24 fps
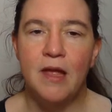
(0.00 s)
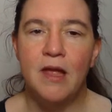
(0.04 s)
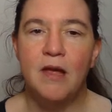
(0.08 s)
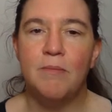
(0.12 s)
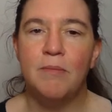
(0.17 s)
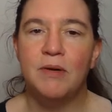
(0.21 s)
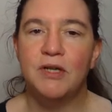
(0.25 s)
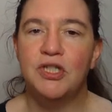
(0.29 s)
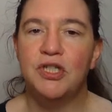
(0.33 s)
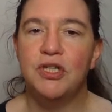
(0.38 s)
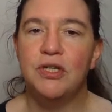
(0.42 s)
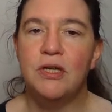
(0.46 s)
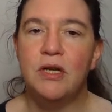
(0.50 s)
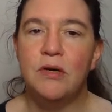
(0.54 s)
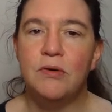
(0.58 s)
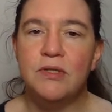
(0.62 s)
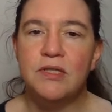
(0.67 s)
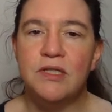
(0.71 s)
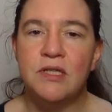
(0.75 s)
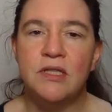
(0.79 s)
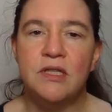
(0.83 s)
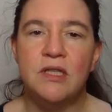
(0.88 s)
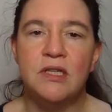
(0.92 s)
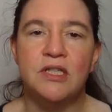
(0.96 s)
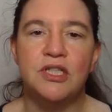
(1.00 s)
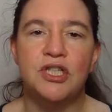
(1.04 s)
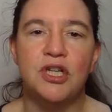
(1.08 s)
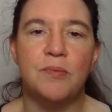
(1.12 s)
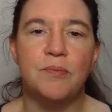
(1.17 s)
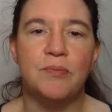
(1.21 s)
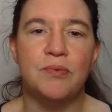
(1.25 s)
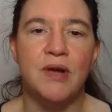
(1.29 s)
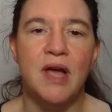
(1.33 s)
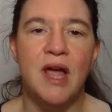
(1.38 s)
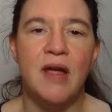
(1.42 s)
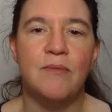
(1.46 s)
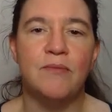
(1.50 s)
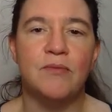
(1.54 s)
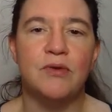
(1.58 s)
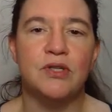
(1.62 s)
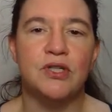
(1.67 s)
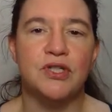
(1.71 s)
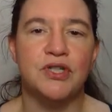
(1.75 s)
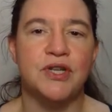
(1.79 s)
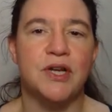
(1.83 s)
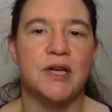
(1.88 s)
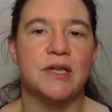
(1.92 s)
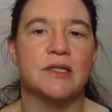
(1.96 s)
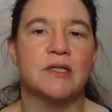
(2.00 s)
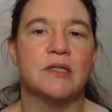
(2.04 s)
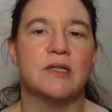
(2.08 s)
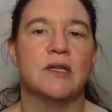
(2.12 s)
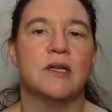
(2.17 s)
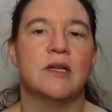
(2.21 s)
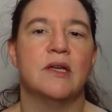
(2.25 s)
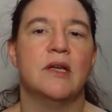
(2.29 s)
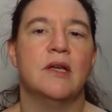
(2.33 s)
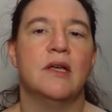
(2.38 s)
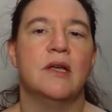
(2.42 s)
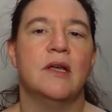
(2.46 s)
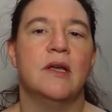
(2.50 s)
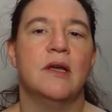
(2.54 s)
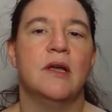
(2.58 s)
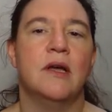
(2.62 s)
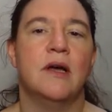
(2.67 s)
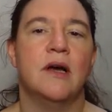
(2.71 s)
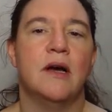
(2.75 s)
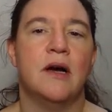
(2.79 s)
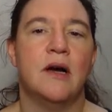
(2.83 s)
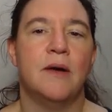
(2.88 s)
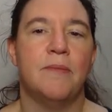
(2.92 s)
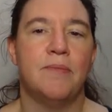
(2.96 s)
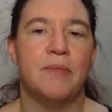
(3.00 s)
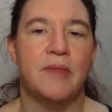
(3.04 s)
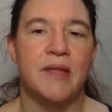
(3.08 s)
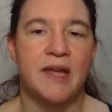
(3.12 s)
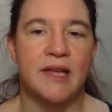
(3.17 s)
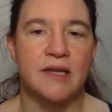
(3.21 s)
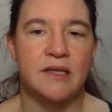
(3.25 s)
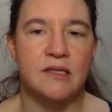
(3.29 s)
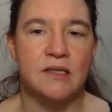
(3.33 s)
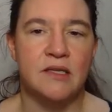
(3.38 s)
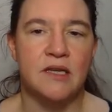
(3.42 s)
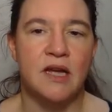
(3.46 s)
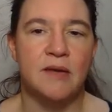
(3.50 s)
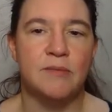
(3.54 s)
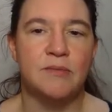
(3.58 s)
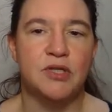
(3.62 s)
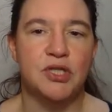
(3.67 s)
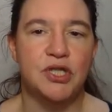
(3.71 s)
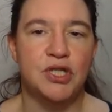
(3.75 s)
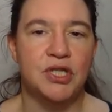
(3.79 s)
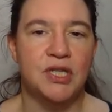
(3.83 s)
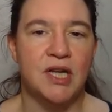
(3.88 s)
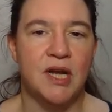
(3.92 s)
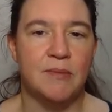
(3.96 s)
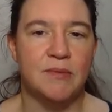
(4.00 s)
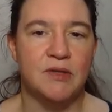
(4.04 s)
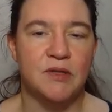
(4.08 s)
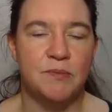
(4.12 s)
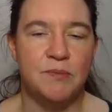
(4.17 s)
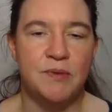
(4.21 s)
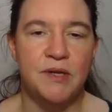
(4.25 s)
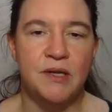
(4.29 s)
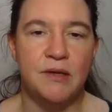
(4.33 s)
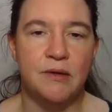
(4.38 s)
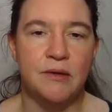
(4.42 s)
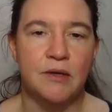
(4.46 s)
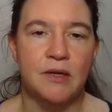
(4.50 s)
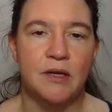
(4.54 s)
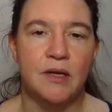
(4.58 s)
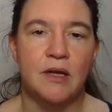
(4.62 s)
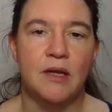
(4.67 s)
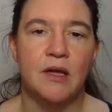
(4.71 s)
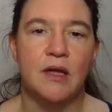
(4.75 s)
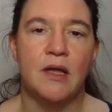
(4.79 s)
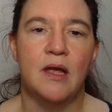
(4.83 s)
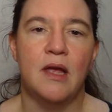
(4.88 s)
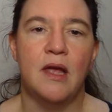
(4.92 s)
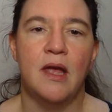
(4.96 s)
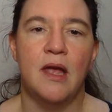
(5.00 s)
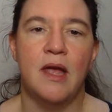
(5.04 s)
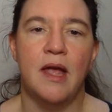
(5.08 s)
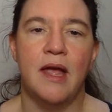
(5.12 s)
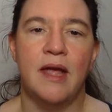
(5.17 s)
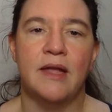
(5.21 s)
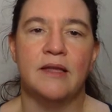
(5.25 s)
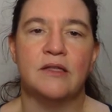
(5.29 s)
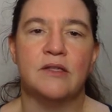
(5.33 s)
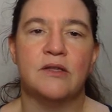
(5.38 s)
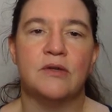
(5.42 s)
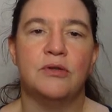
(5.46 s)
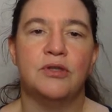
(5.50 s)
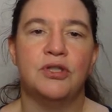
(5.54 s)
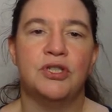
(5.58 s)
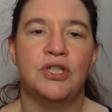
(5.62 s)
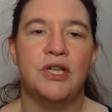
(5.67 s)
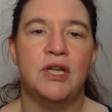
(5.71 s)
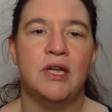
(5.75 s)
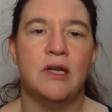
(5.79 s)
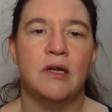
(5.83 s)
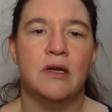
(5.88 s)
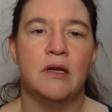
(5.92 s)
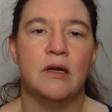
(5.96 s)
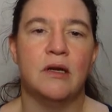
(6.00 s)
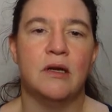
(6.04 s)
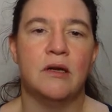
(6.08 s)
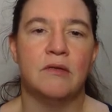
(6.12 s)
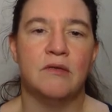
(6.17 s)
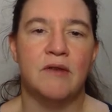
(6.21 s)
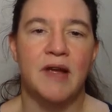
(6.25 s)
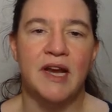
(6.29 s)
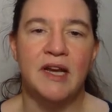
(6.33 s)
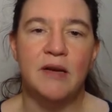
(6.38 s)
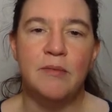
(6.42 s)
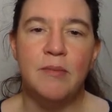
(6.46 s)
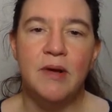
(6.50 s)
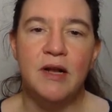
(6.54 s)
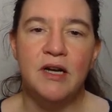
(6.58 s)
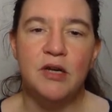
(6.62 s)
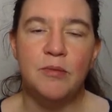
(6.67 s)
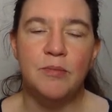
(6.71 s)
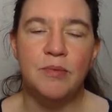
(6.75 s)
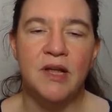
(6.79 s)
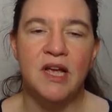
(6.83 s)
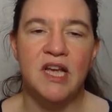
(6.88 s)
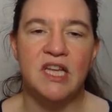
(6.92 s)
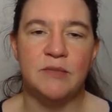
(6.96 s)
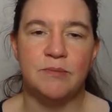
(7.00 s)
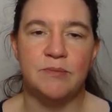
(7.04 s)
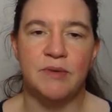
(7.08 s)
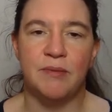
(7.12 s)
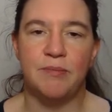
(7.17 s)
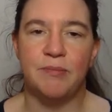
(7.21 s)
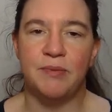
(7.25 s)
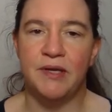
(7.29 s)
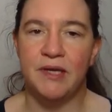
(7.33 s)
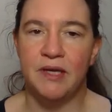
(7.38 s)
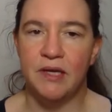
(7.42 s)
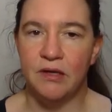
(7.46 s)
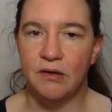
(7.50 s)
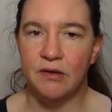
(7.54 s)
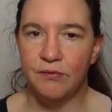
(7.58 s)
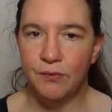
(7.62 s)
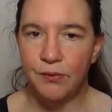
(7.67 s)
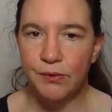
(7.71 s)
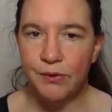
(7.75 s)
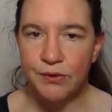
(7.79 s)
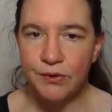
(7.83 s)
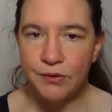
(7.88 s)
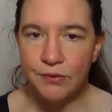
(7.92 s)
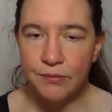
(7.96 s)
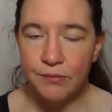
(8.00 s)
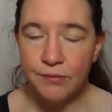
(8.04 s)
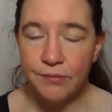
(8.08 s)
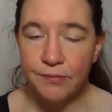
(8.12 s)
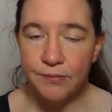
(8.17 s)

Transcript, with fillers: But she knows that the G prime was just S times G times P. And so she right multiplies by P inverse.